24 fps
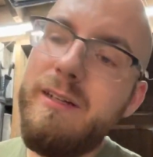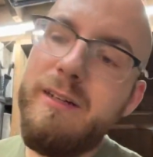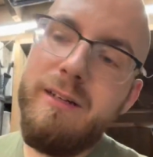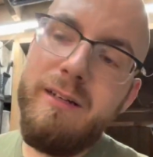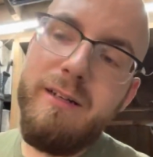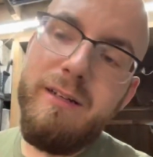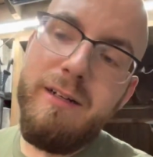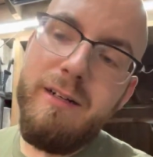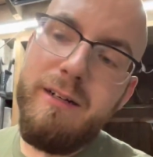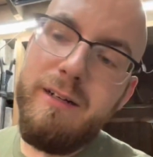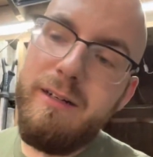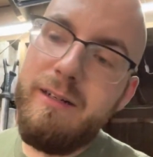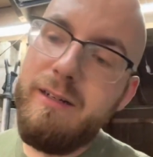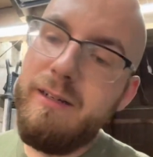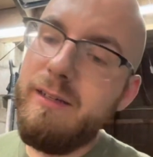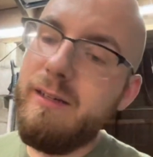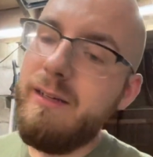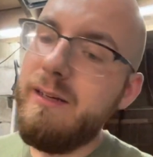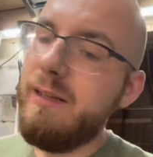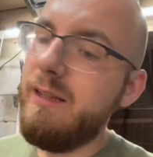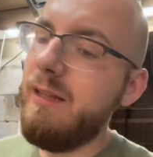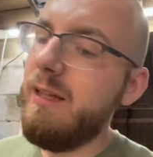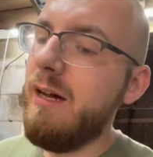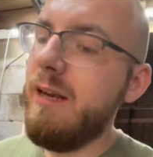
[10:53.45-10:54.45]

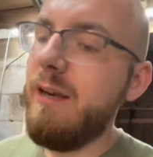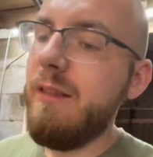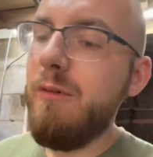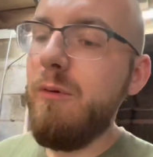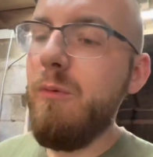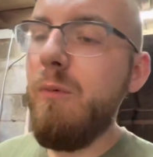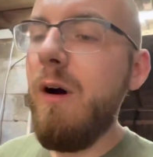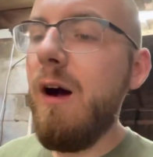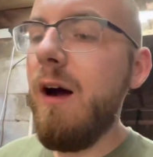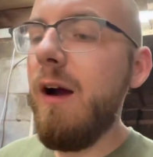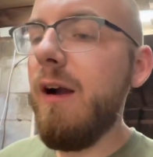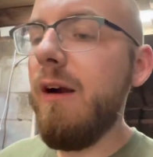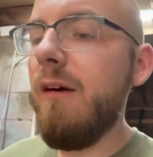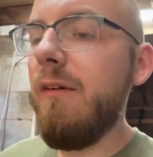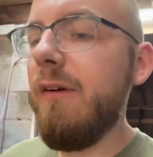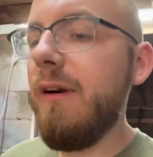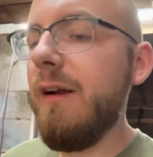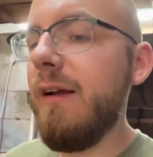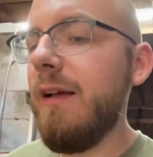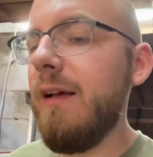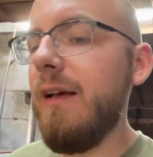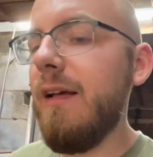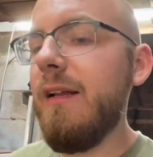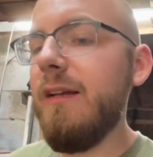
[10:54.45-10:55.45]
and a lot of the
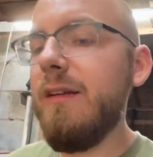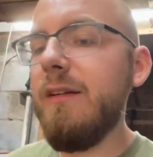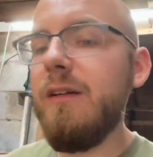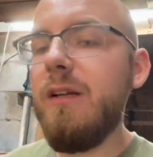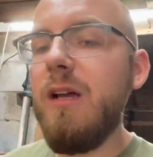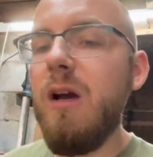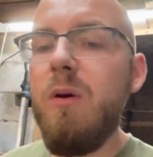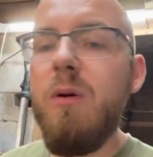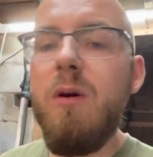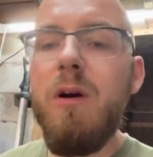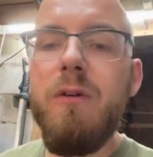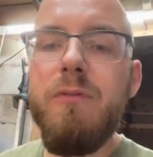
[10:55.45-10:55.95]
wiring and go